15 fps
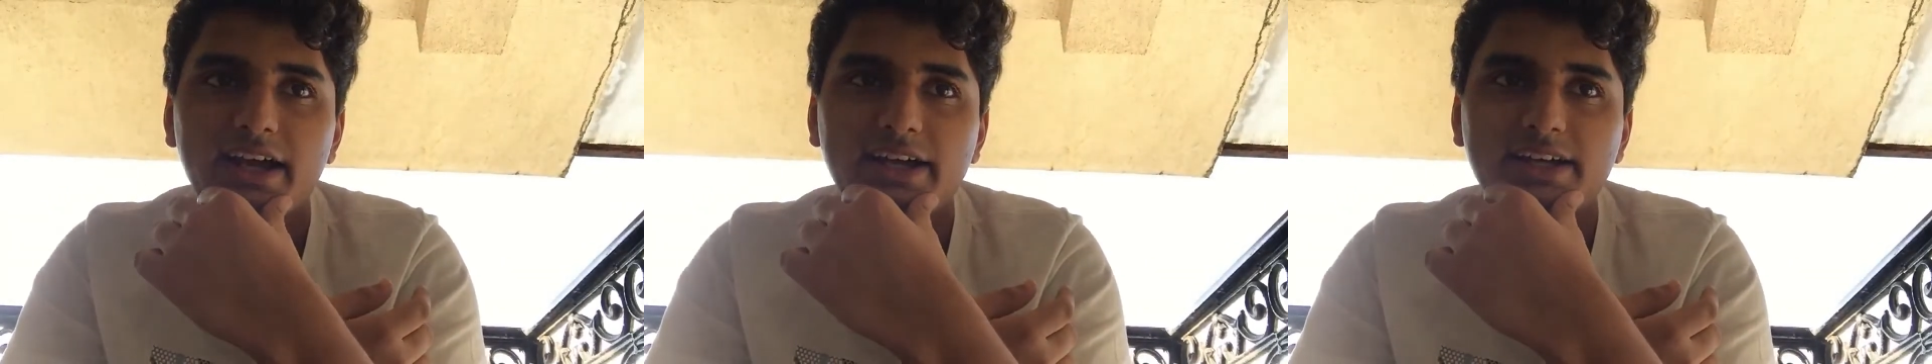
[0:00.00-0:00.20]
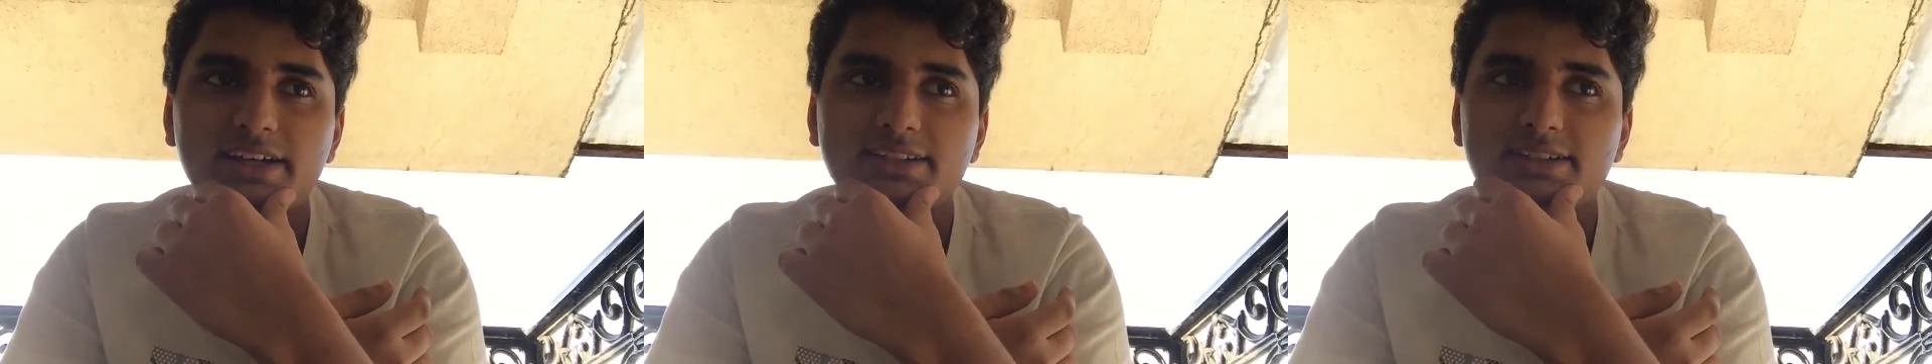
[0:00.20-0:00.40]

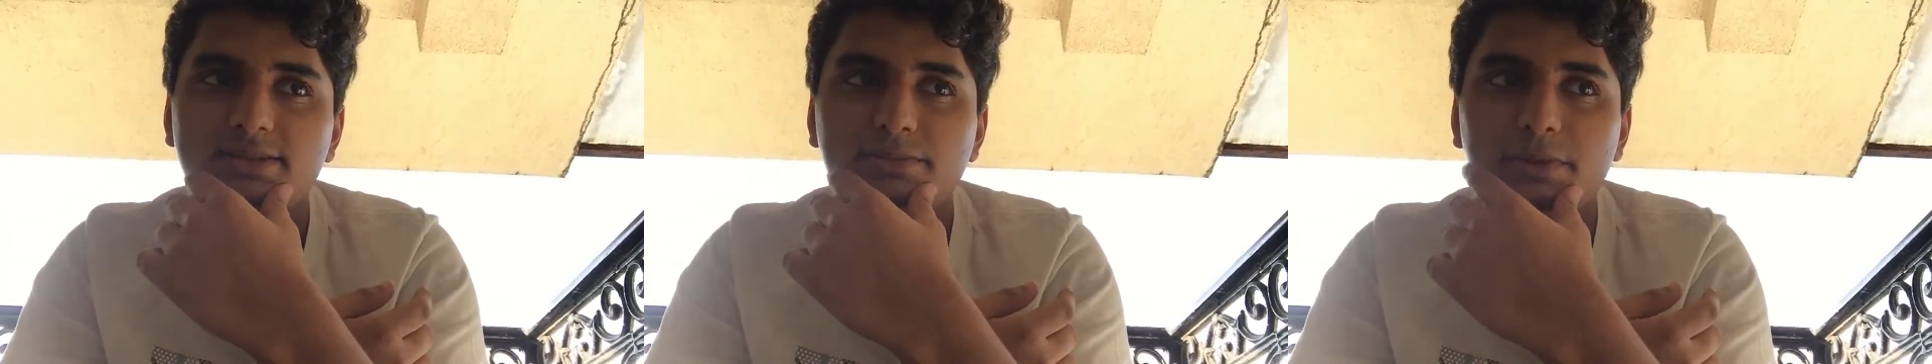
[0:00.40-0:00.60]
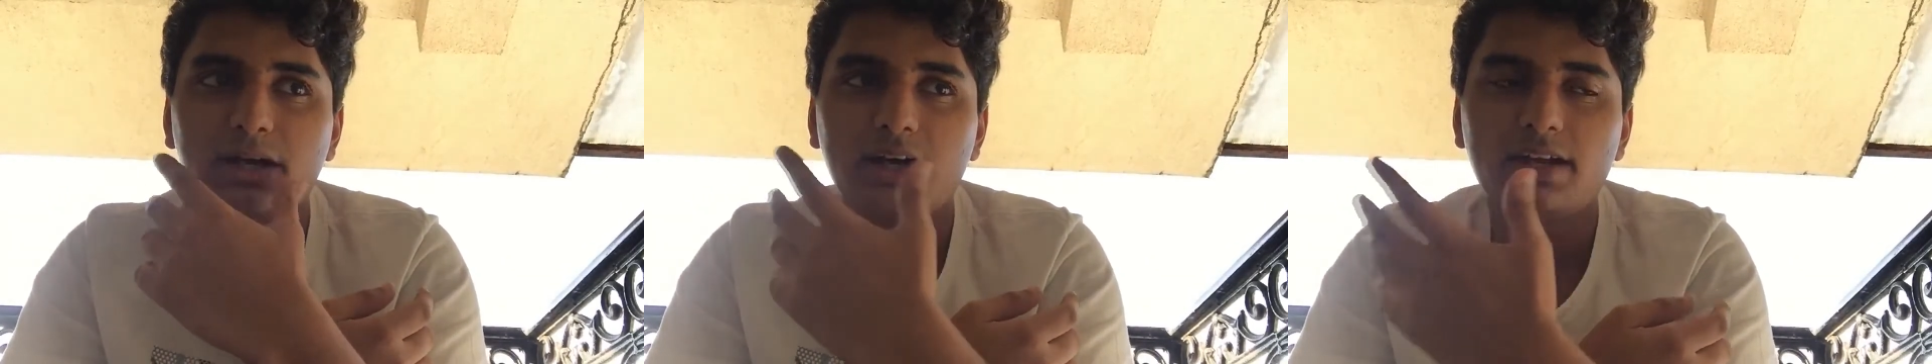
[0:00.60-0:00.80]
I guess
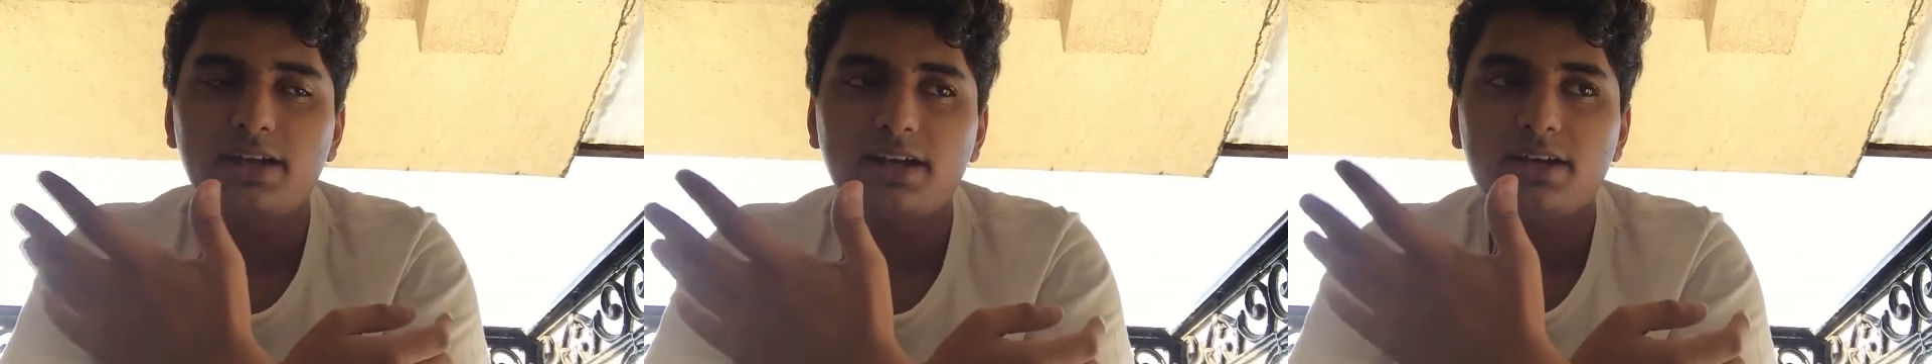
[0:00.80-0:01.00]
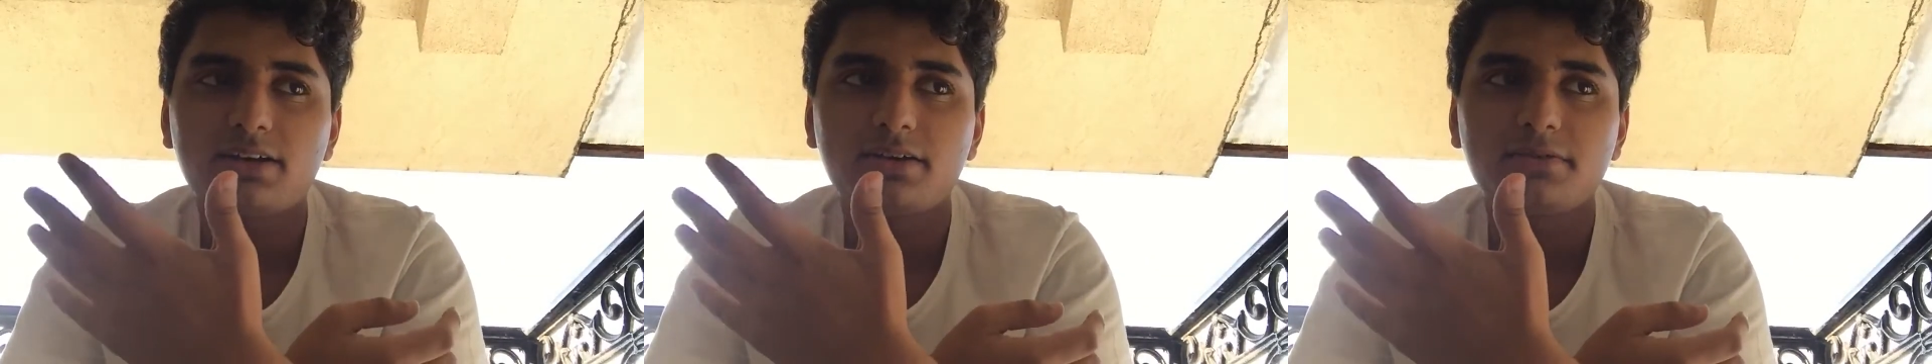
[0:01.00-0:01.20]
the
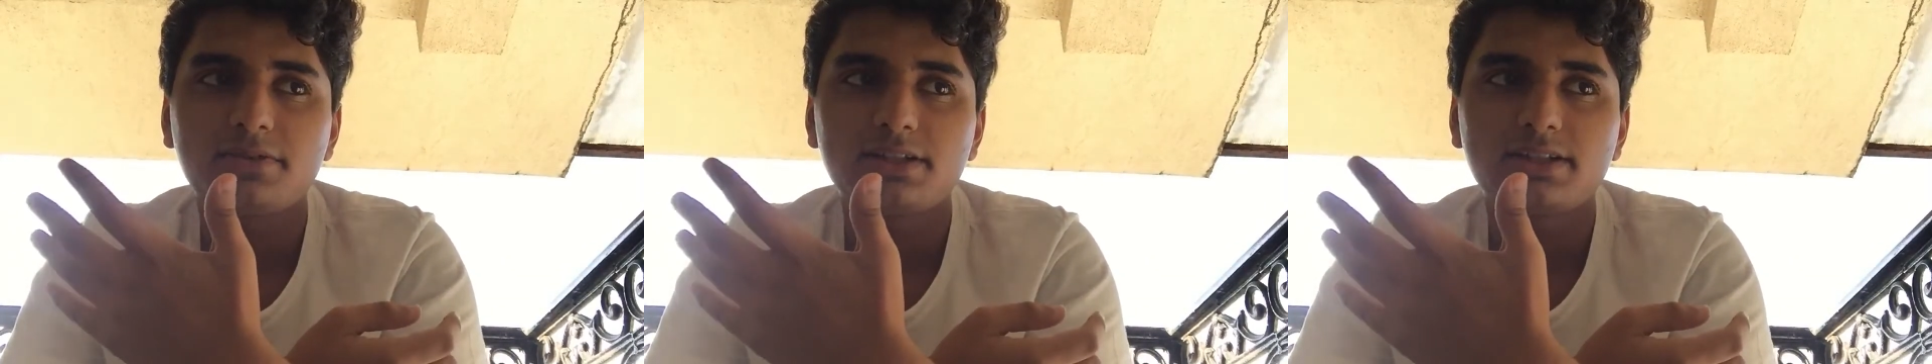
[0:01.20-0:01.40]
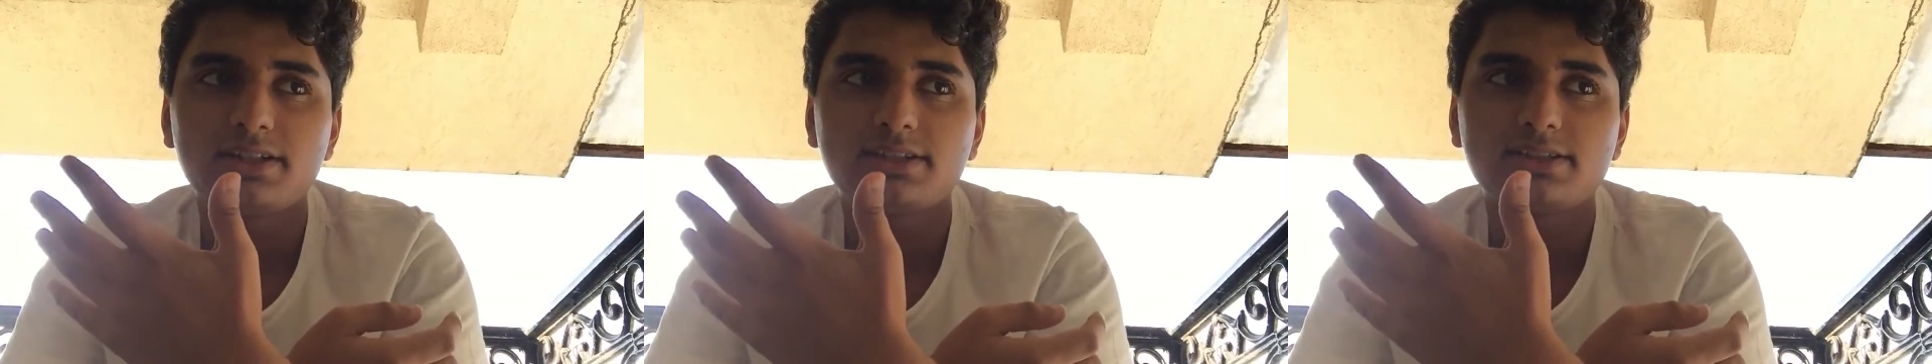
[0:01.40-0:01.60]
Parla
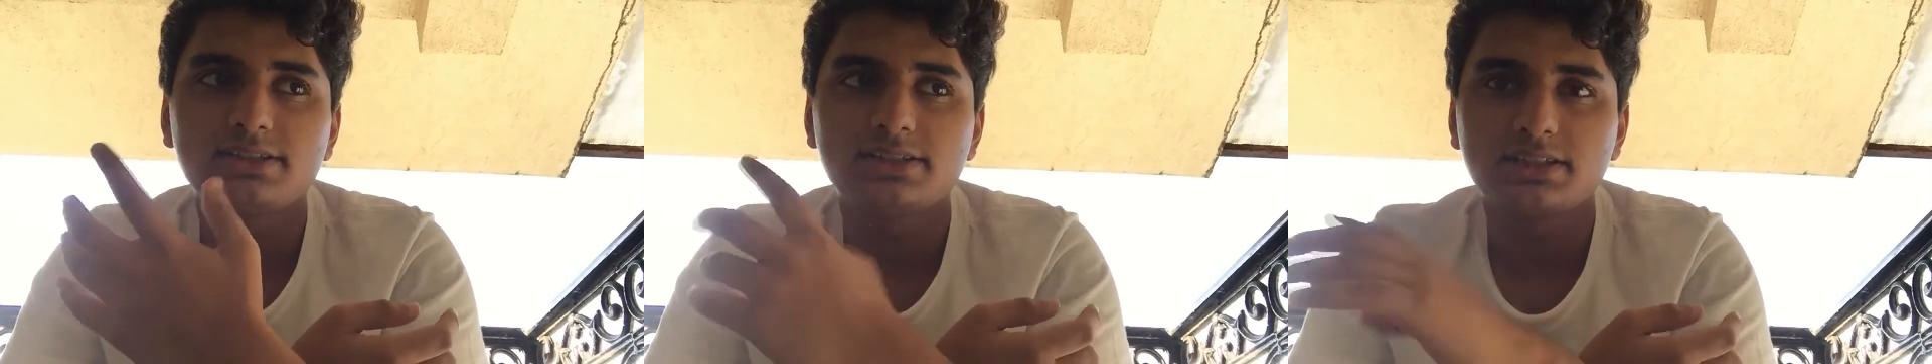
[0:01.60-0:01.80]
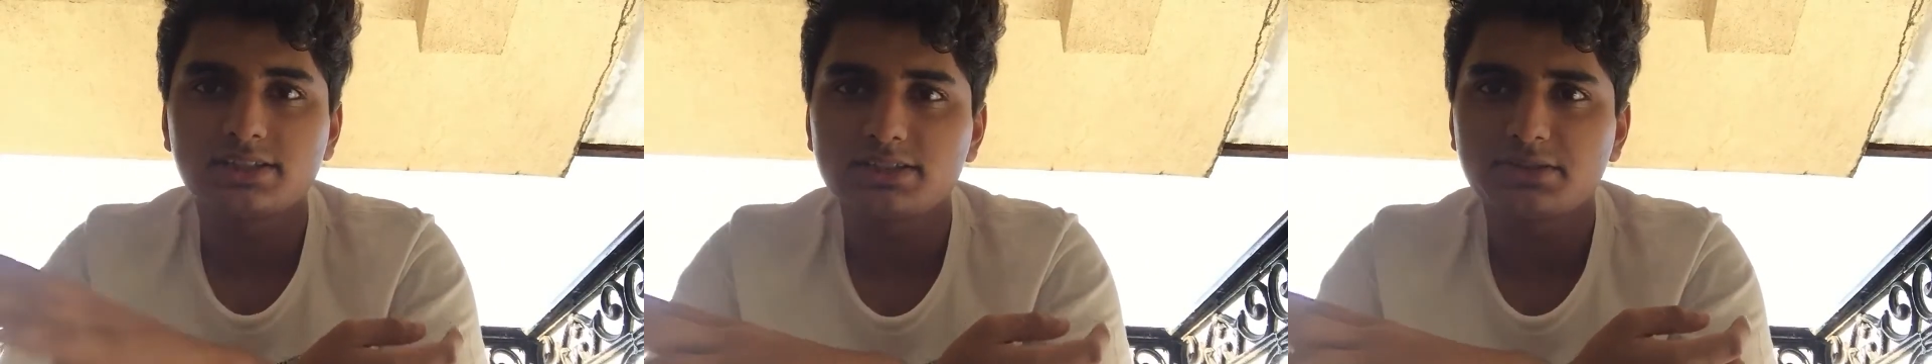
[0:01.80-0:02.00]
one
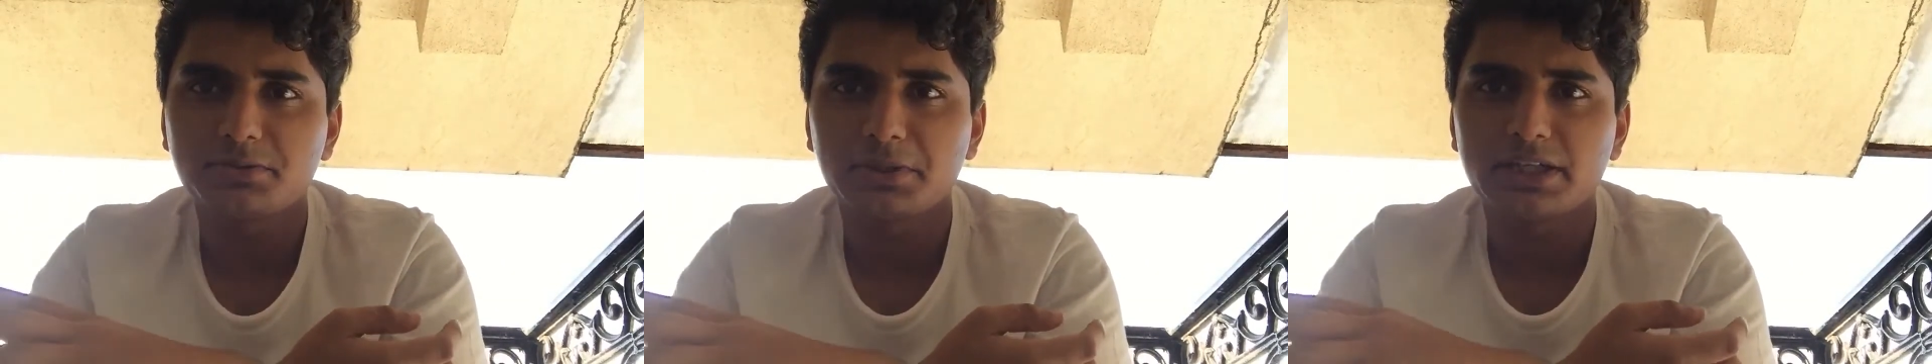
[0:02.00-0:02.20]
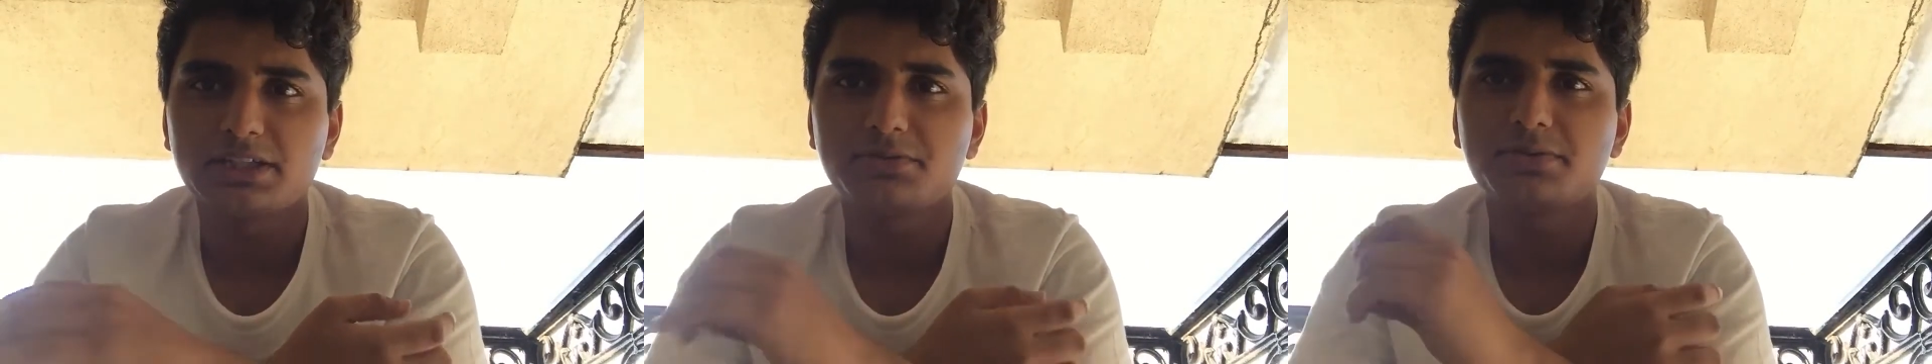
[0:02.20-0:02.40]
is just
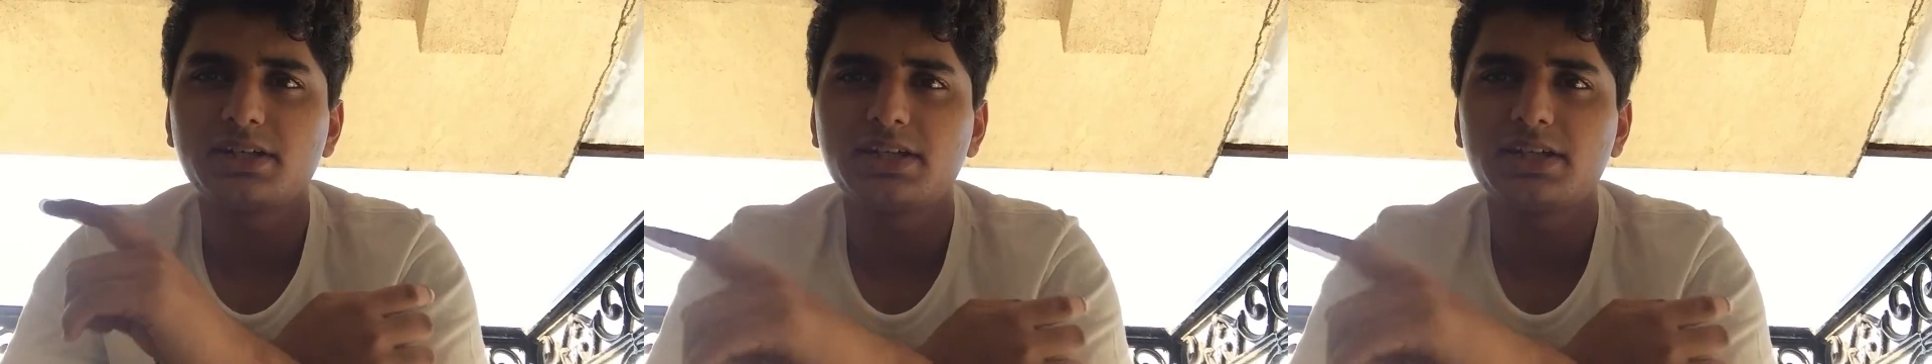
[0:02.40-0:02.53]
veg,